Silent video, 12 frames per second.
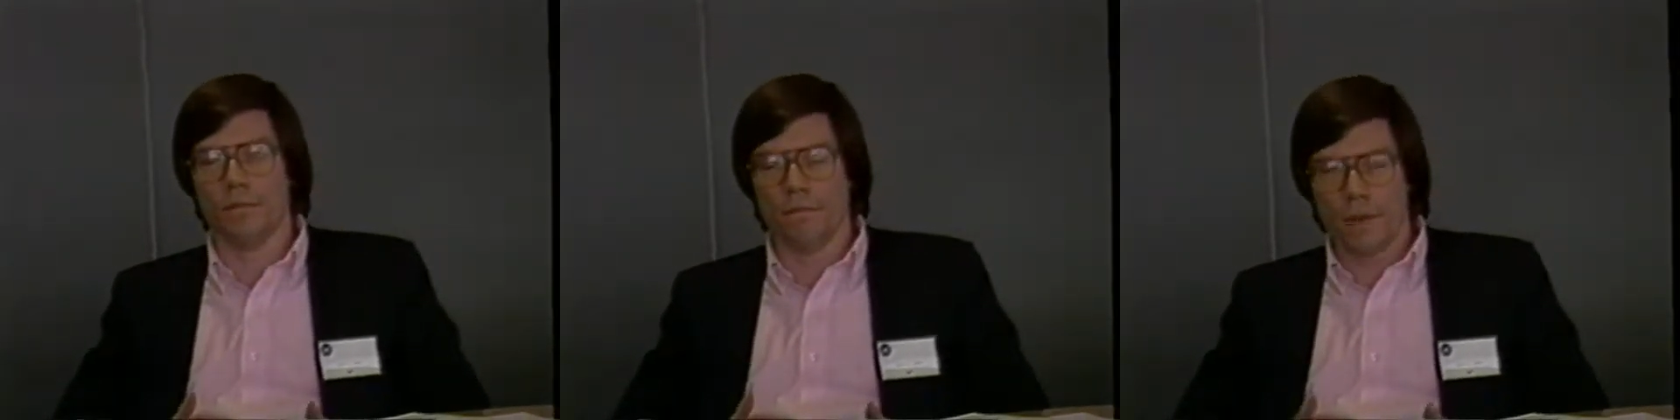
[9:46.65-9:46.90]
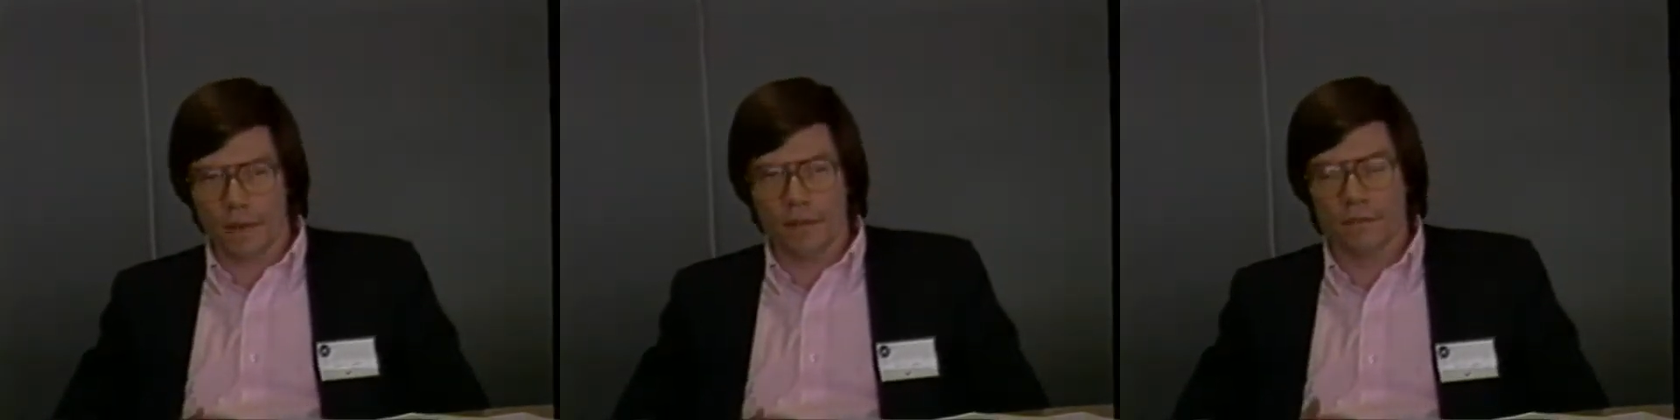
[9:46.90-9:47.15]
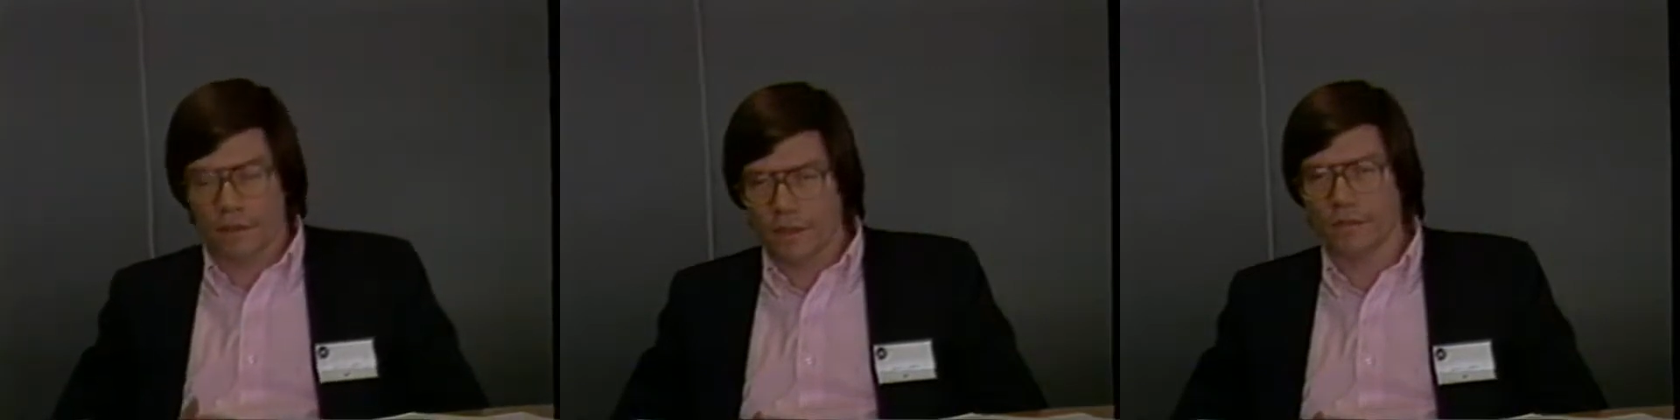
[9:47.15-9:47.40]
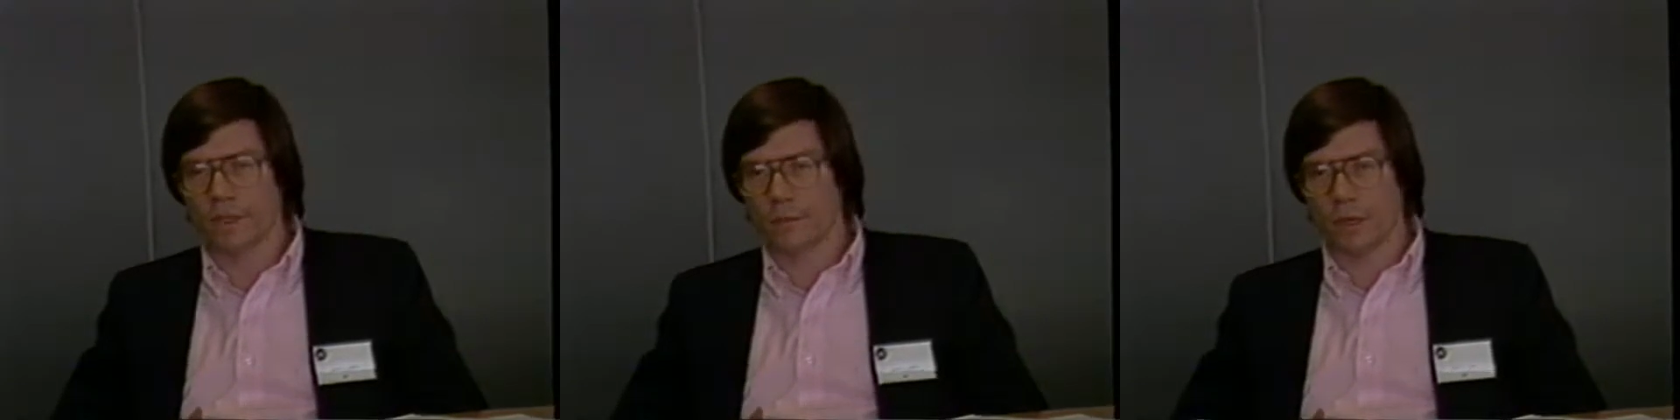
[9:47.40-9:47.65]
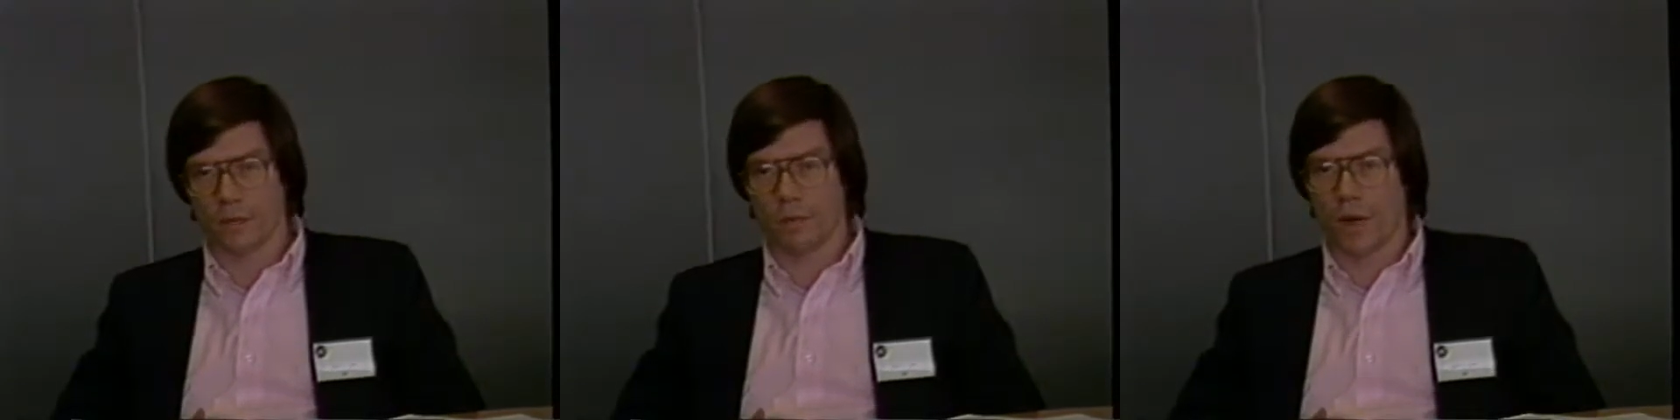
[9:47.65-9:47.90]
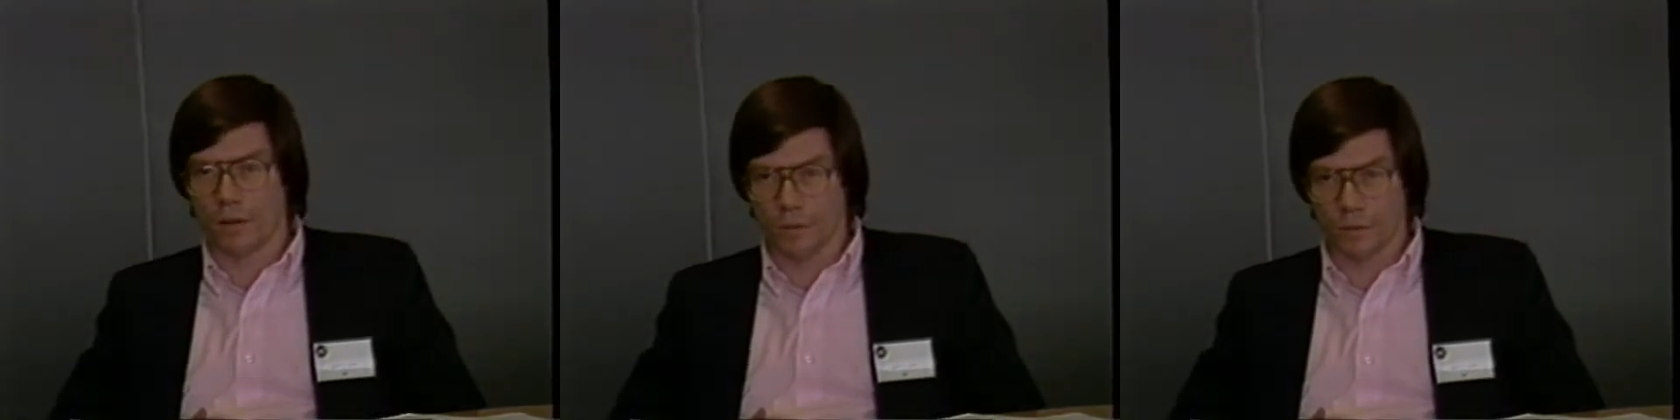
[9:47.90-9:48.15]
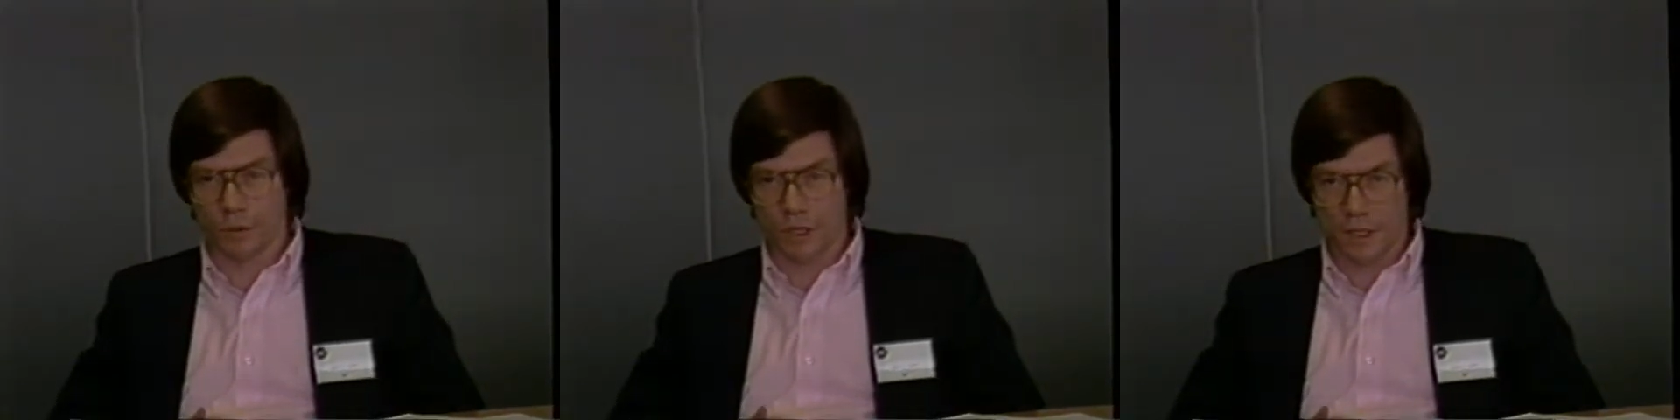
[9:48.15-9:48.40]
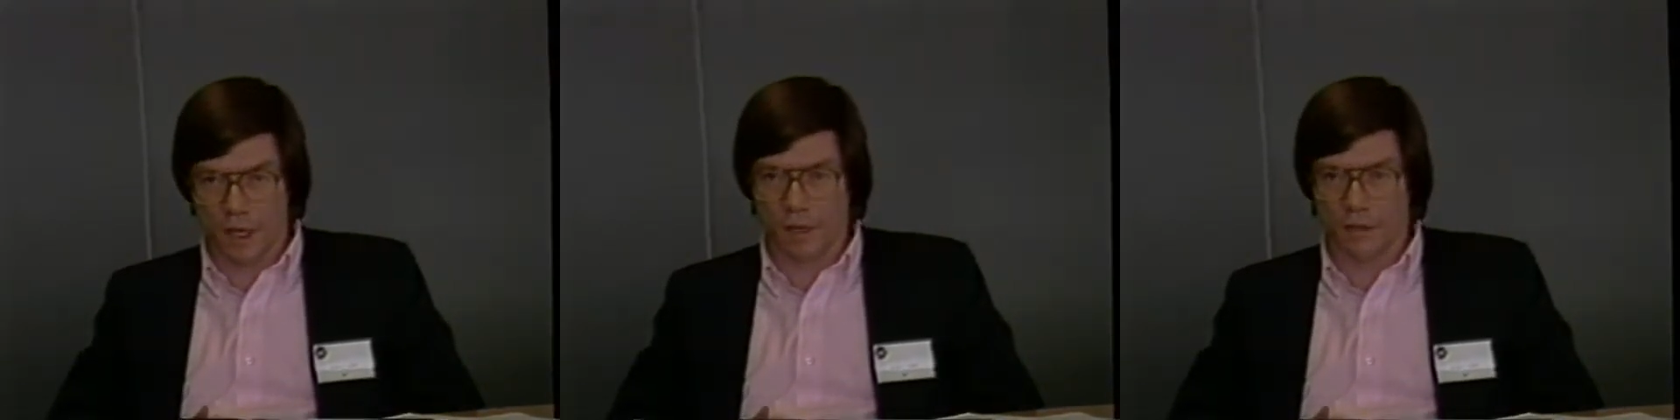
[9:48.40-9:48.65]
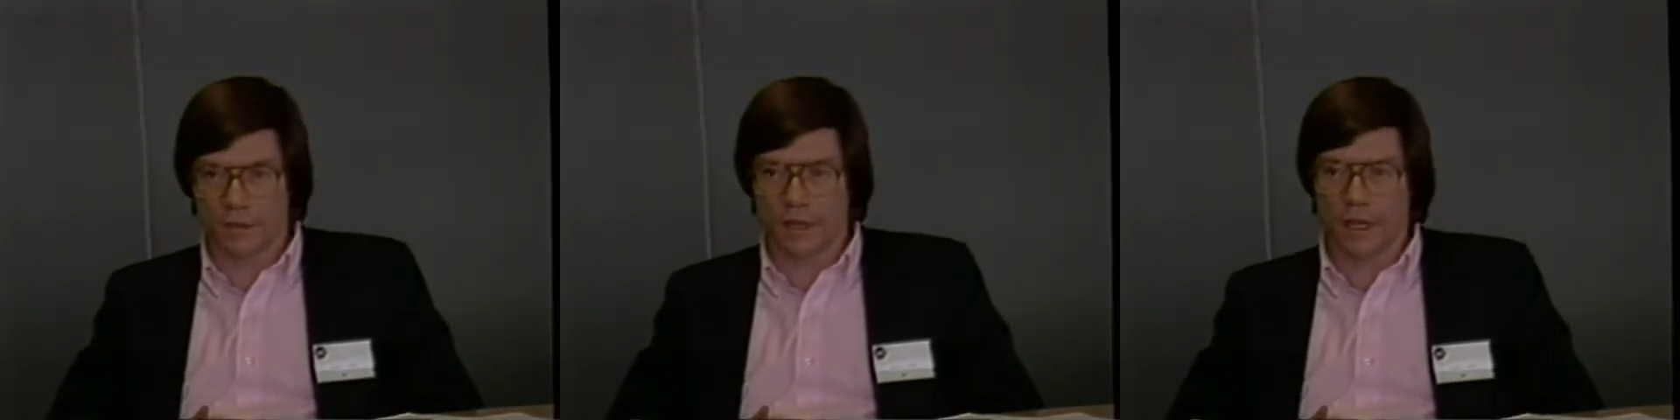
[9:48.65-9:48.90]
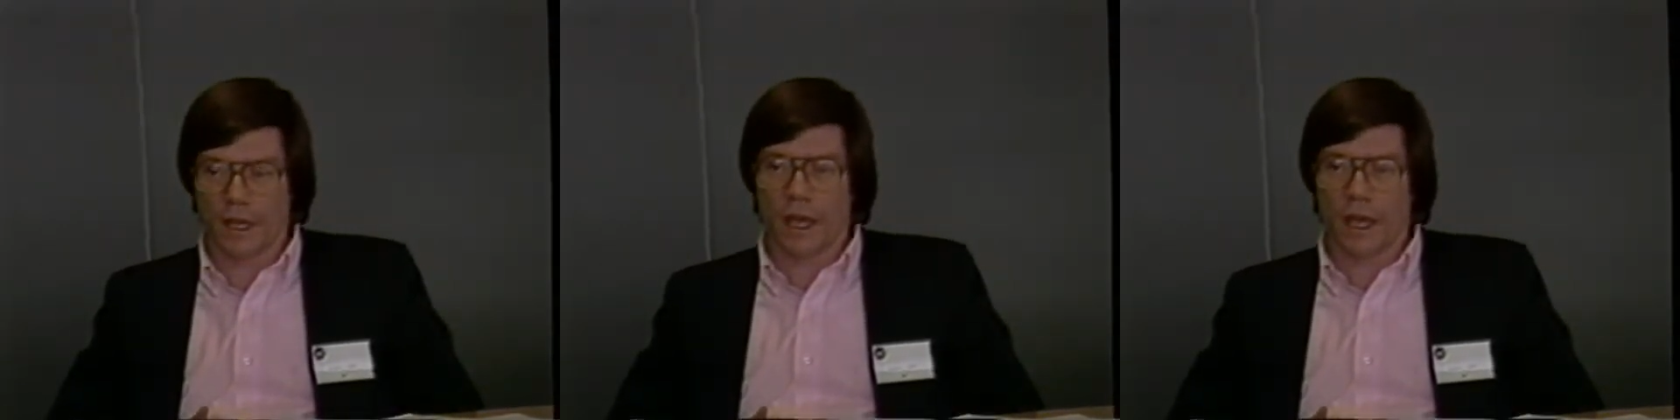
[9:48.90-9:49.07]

many very fundamental problems were solved.